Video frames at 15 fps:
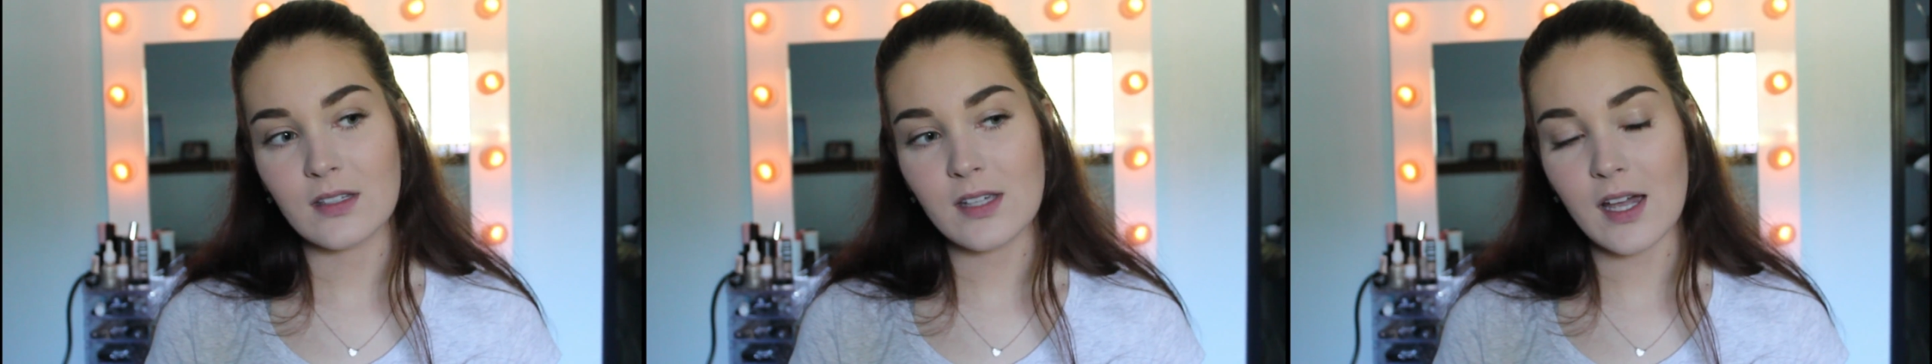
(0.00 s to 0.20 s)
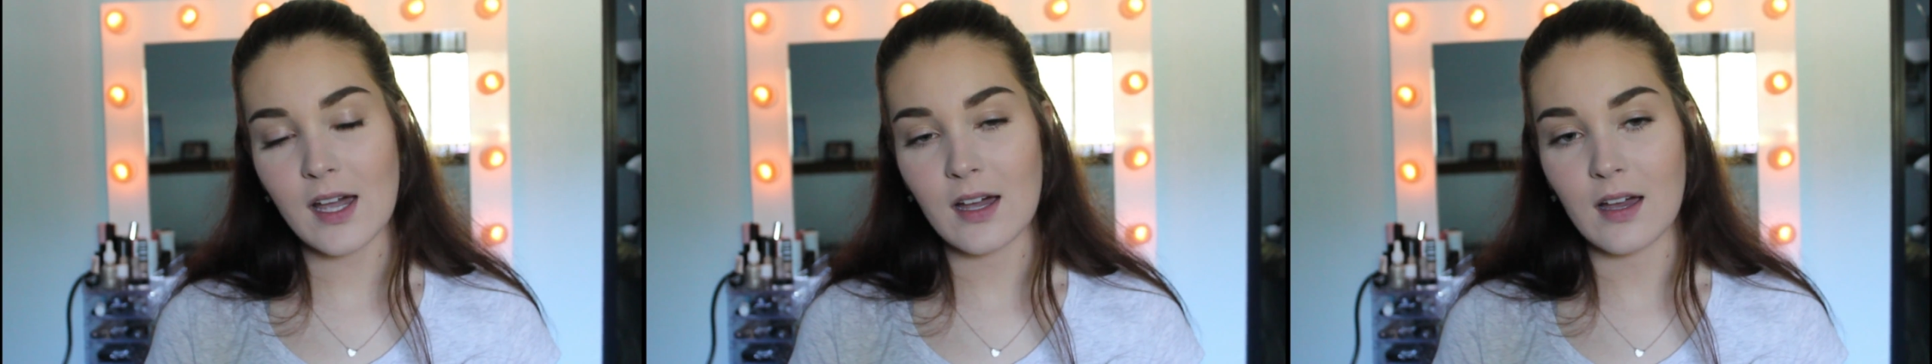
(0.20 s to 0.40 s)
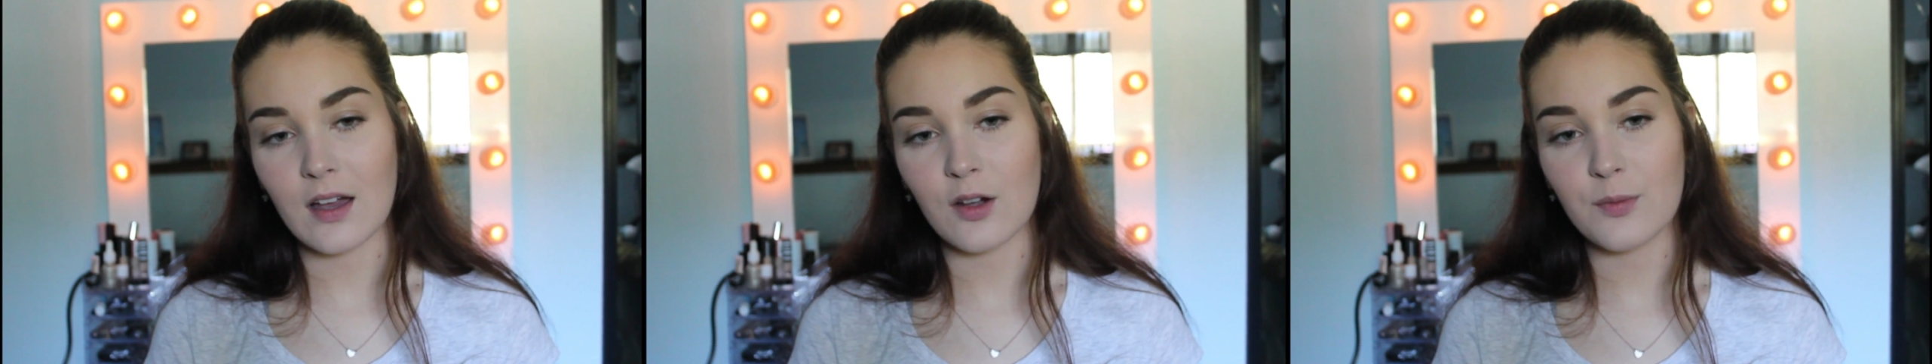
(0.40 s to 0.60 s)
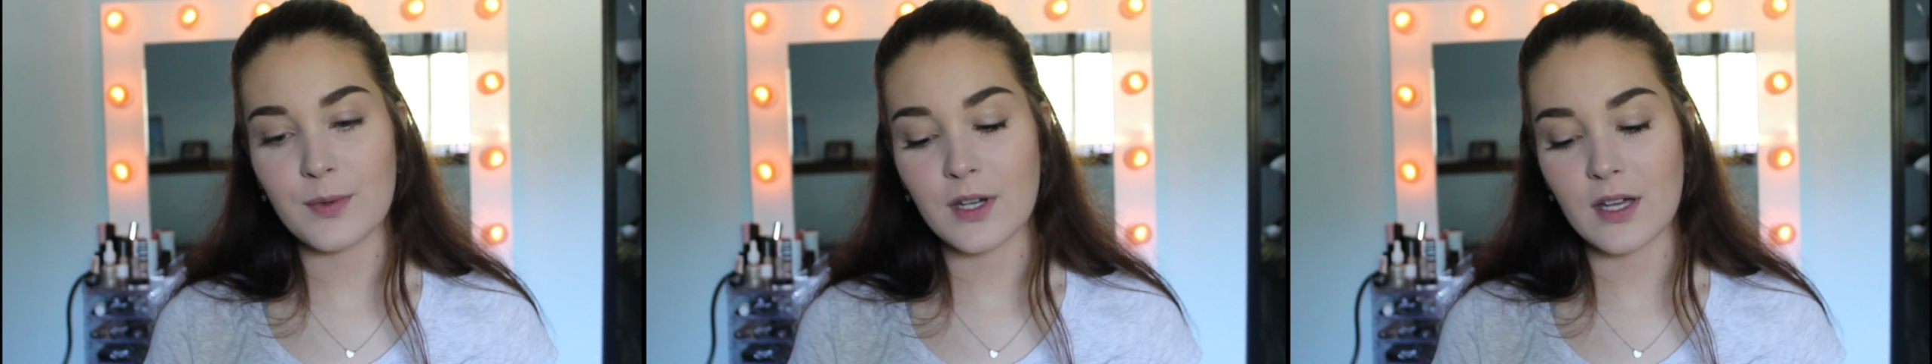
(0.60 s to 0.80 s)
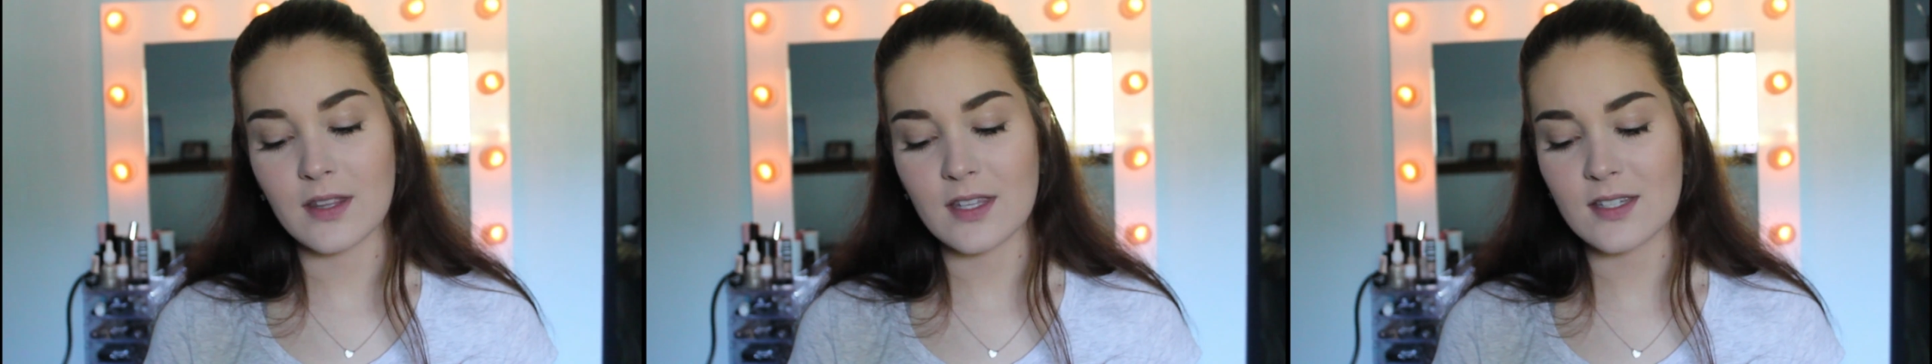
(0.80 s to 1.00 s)
yeah, I hope
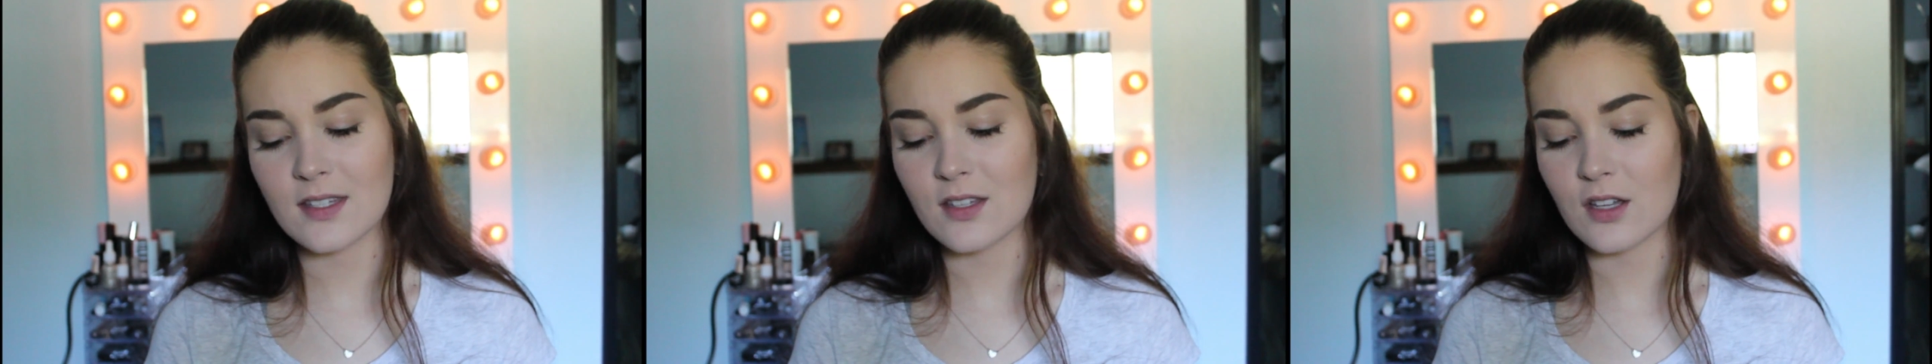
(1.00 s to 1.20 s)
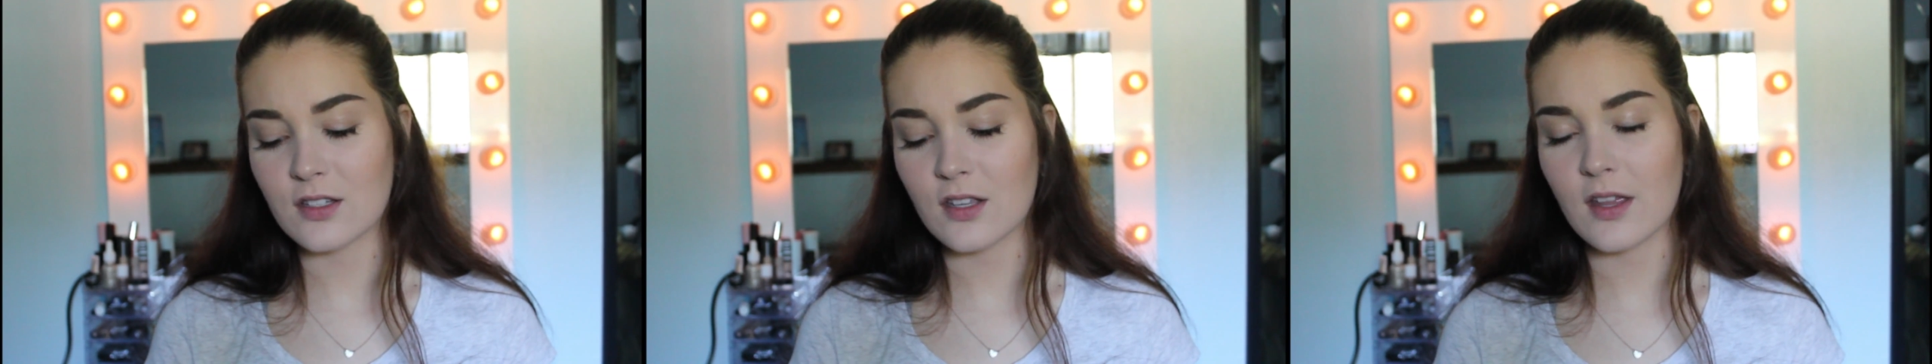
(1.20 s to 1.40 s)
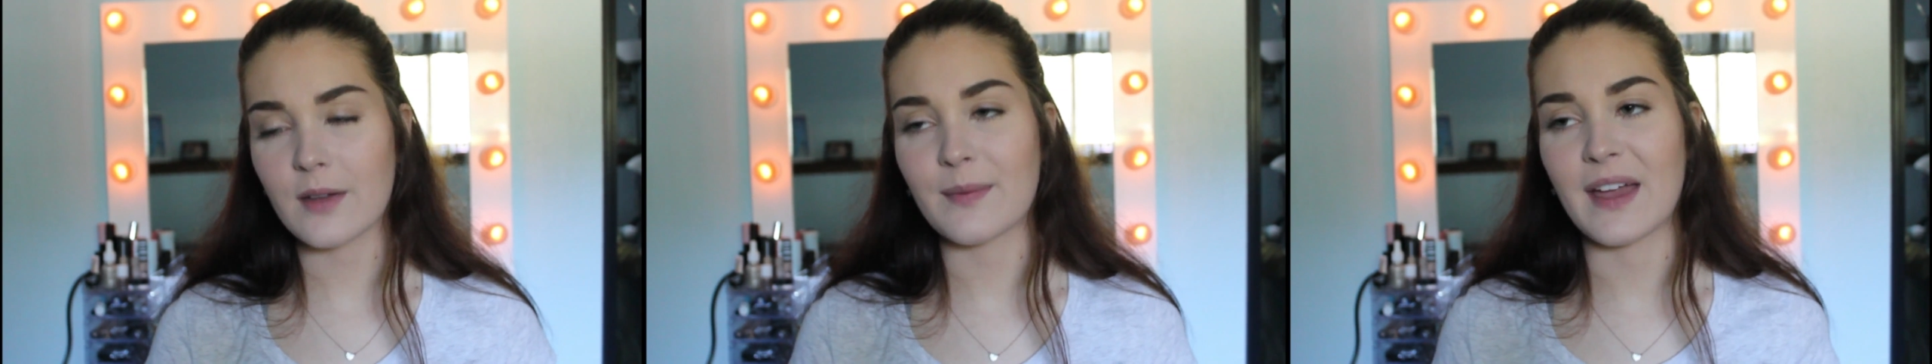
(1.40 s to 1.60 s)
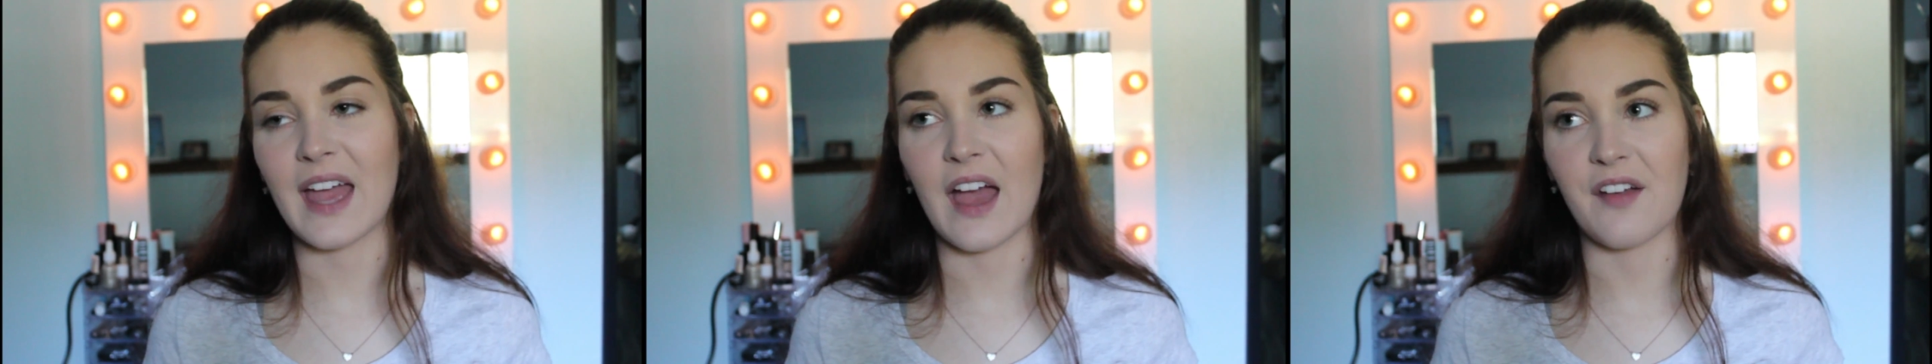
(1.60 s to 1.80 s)
you guys, this is also like my